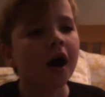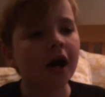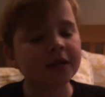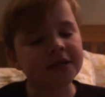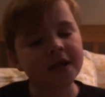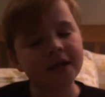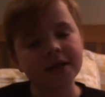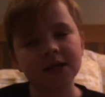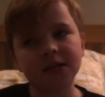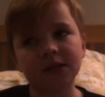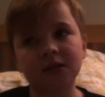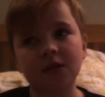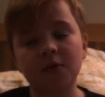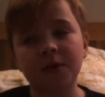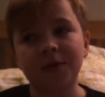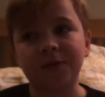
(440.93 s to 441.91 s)
I did it
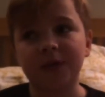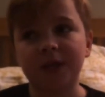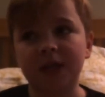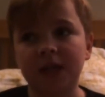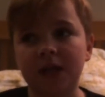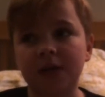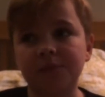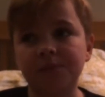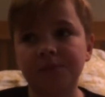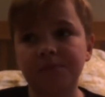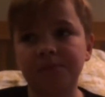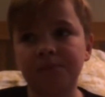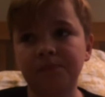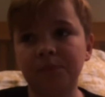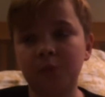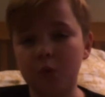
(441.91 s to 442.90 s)
so if I get
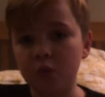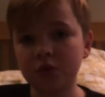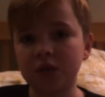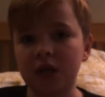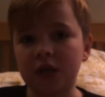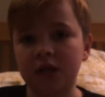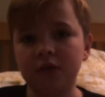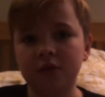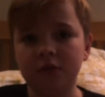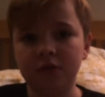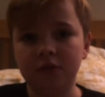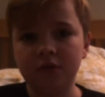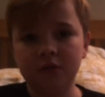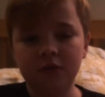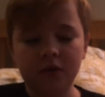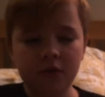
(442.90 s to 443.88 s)
bored, I can
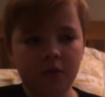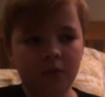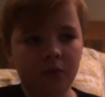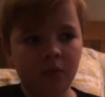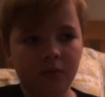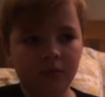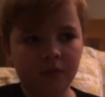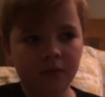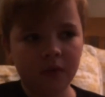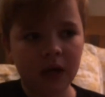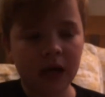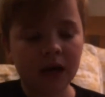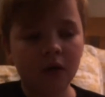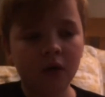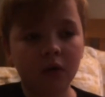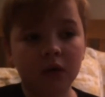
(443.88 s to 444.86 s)
do
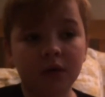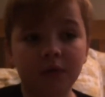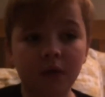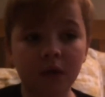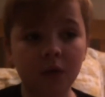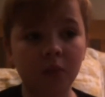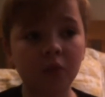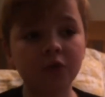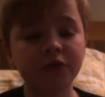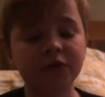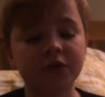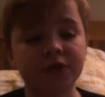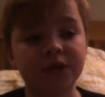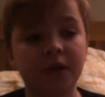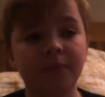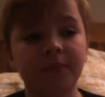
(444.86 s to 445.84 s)
that, or if I
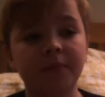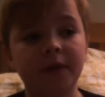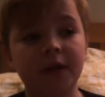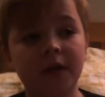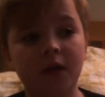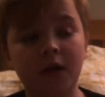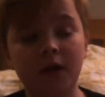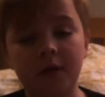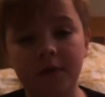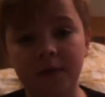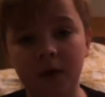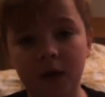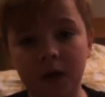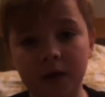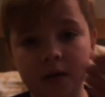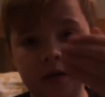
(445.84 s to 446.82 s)
wonder something, if
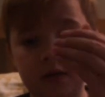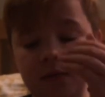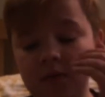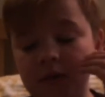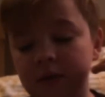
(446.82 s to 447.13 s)
I